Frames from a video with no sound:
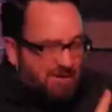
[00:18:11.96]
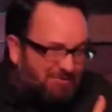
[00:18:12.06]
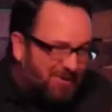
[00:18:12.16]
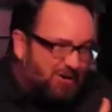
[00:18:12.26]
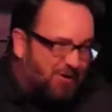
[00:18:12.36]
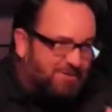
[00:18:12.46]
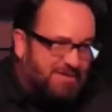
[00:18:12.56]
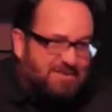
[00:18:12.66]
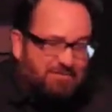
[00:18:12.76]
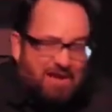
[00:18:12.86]

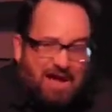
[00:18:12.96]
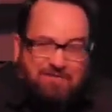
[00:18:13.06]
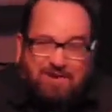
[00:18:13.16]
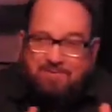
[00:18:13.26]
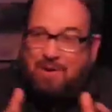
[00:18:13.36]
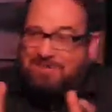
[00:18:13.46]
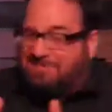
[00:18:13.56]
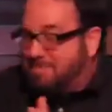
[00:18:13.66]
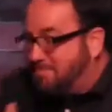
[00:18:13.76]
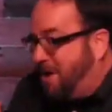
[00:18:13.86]
difficulties of life, as well
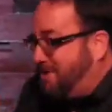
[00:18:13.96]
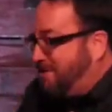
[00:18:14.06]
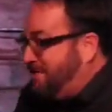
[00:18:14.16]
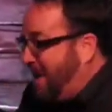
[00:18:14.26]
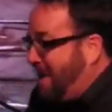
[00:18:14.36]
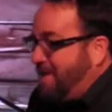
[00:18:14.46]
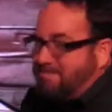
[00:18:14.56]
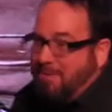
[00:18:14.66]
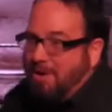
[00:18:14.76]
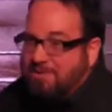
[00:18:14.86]
as the
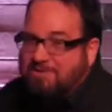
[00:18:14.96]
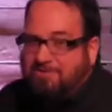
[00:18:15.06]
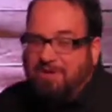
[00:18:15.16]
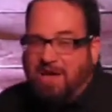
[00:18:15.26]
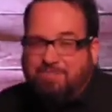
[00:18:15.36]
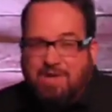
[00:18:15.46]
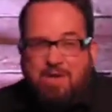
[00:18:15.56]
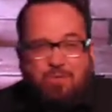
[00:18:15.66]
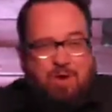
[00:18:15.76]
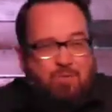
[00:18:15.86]
mundane parts of
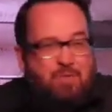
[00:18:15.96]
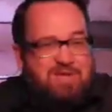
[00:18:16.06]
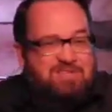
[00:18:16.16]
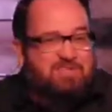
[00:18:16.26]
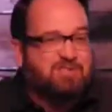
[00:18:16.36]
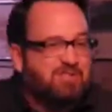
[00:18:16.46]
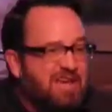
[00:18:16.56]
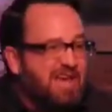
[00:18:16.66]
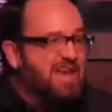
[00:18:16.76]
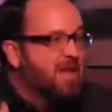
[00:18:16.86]
life, where we
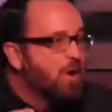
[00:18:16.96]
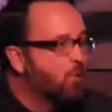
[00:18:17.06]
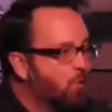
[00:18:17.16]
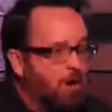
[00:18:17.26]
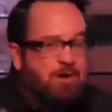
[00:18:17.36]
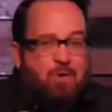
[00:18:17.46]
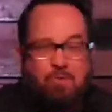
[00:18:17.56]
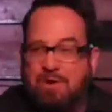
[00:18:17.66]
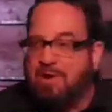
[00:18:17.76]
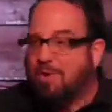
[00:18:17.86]
see
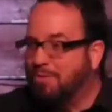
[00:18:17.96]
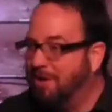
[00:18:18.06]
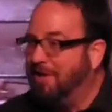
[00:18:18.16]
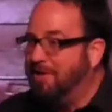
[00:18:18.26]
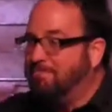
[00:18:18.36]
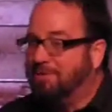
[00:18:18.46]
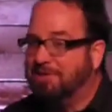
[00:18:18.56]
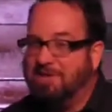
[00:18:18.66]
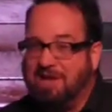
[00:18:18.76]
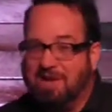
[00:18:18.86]
what we really
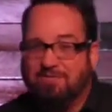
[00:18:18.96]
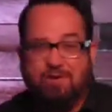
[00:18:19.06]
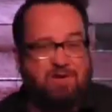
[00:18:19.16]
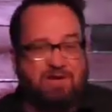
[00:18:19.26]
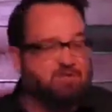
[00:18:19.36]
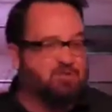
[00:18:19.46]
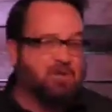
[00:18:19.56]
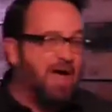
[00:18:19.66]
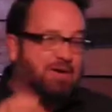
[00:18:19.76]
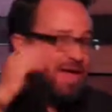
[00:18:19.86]
believe. You can
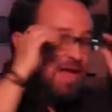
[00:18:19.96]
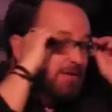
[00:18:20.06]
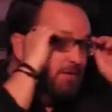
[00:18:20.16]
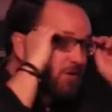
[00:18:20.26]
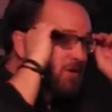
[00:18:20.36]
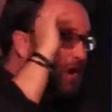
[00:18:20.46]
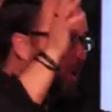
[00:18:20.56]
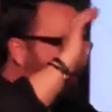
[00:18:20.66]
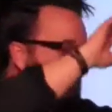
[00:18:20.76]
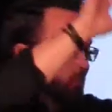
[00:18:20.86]
shout hallelujah
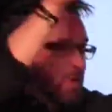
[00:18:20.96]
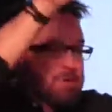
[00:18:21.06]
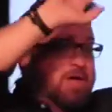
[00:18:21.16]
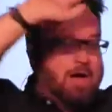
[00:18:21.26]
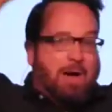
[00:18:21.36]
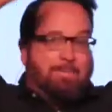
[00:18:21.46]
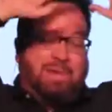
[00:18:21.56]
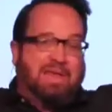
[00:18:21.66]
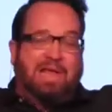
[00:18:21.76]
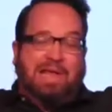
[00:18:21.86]
all you want
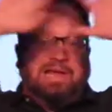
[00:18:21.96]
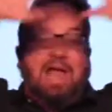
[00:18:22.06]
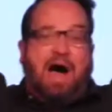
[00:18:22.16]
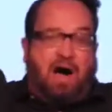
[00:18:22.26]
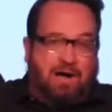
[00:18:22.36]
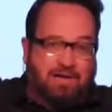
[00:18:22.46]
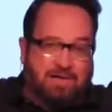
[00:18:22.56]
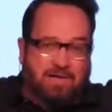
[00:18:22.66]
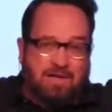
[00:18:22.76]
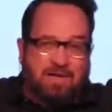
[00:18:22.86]
up in here.
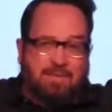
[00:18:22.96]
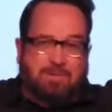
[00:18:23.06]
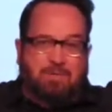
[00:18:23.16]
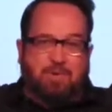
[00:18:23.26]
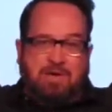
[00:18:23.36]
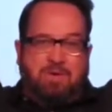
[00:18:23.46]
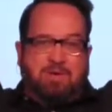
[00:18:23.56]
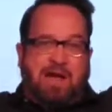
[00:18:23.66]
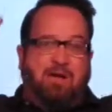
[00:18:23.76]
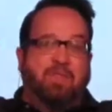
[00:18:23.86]
But when
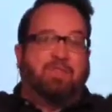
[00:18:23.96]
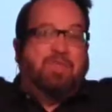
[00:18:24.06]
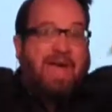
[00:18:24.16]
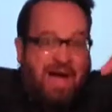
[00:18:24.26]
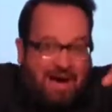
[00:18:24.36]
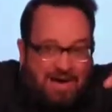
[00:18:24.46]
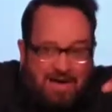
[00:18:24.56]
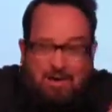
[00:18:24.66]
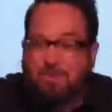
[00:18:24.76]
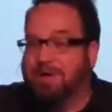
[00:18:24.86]
you're out there
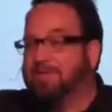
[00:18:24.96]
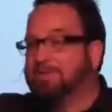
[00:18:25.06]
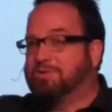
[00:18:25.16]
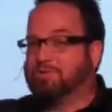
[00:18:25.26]
where the